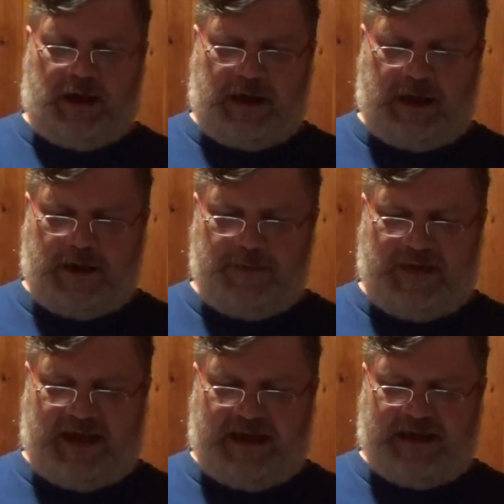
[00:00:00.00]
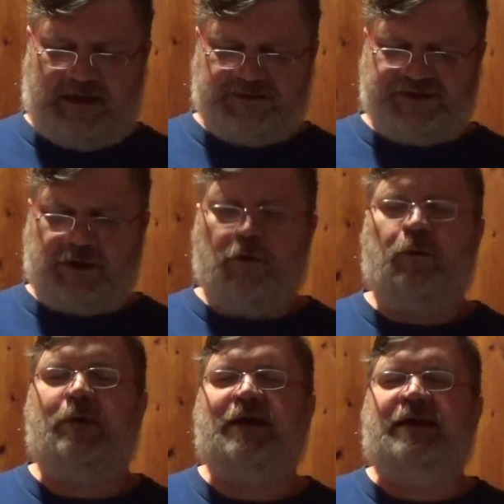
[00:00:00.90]
And
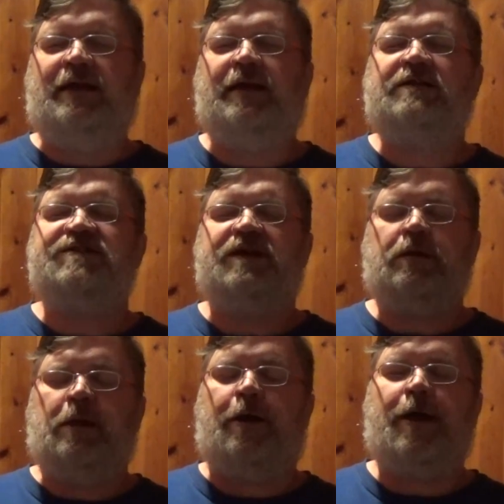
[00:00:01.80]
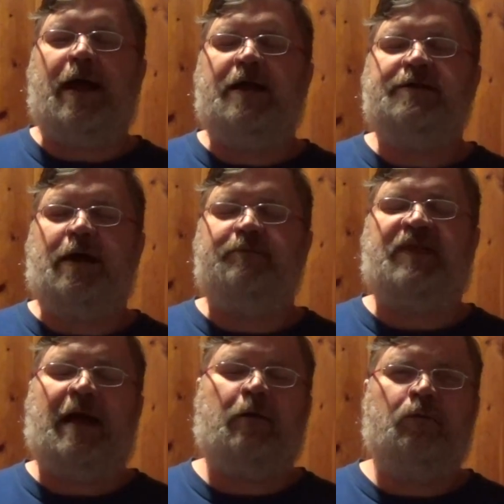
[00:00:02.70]
so he and Sinclair end up
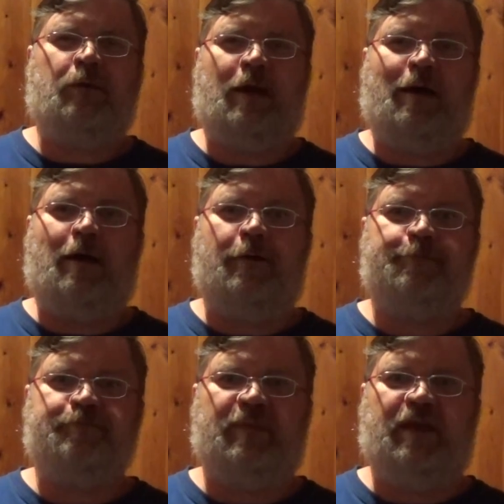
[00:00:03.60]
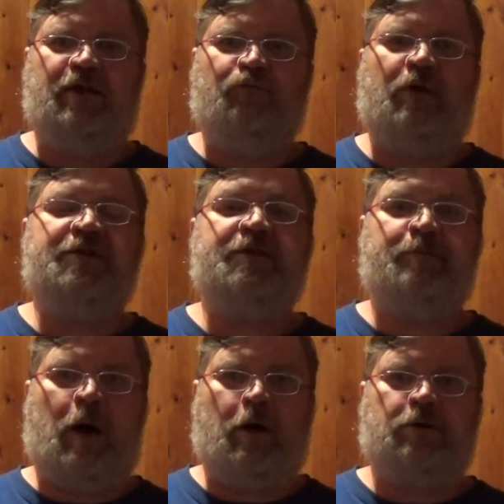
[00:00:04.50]
down in one of the
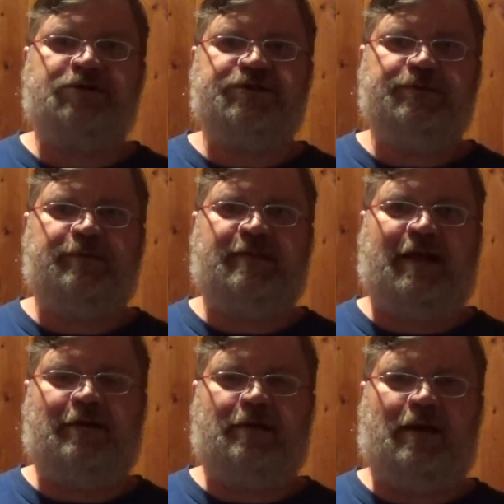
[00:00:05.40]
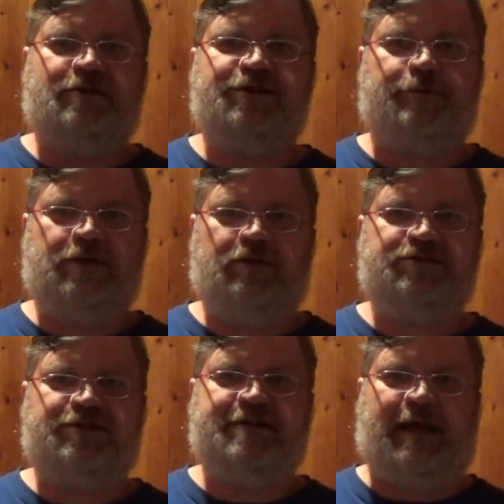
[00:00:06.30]
bars that Adira
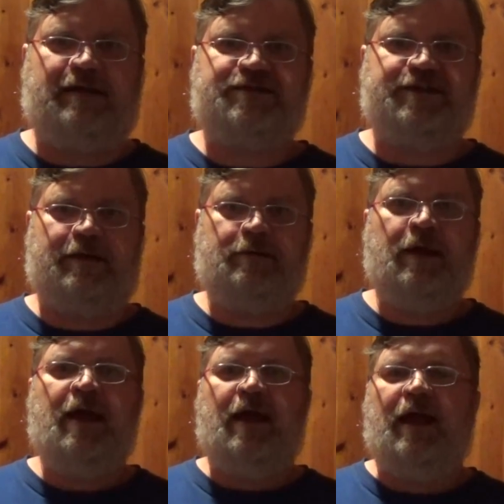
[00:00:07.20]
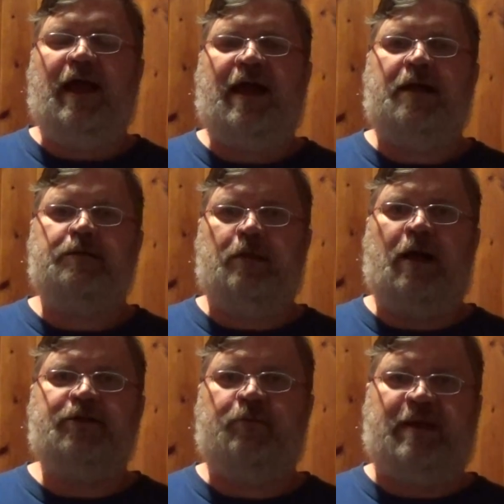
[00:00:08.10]
used to dance in, and
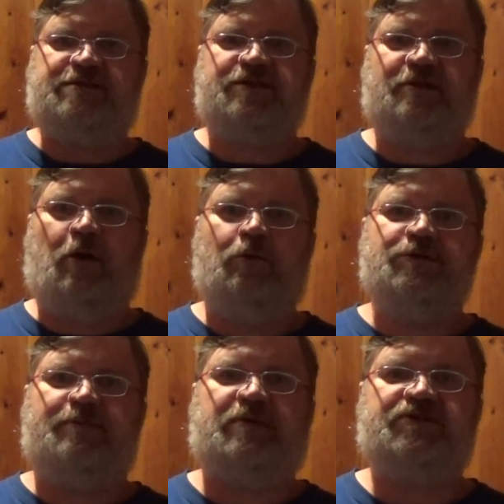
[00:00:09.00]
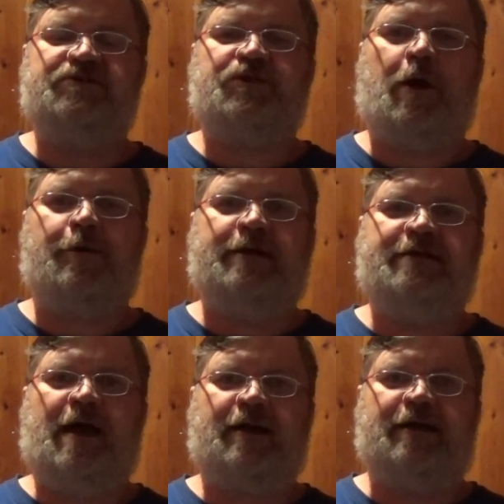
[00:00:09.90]
Londo basically holds up a Centauri
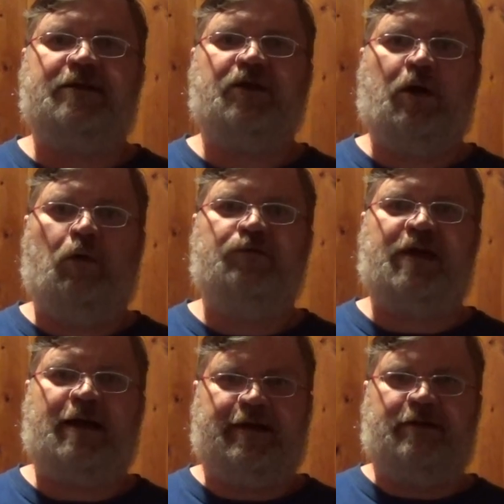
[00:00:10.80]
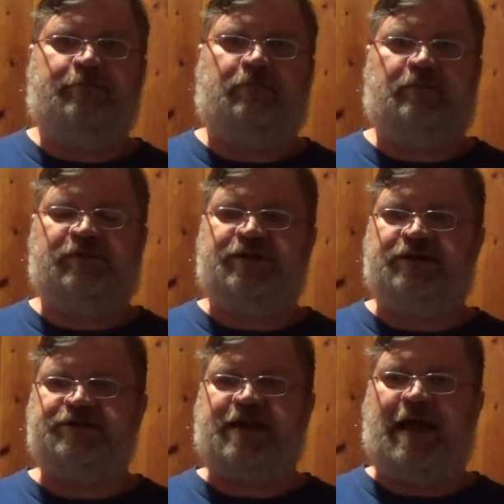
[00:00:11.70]
ducat, gold ducat, to
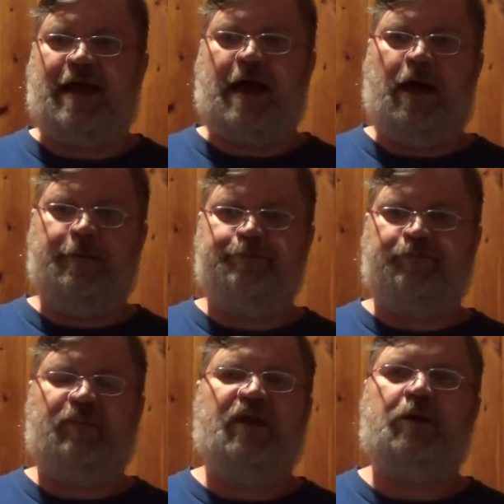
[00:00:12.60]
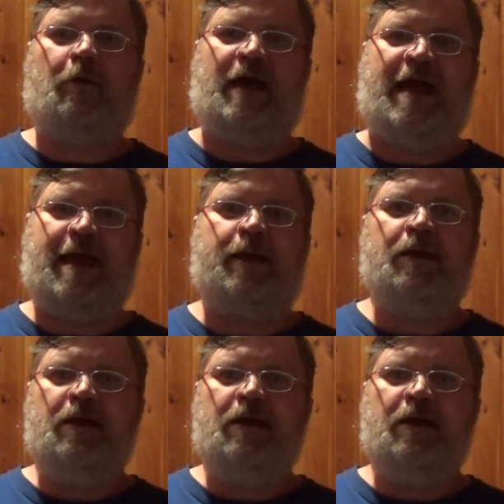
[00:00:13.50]
say, hey,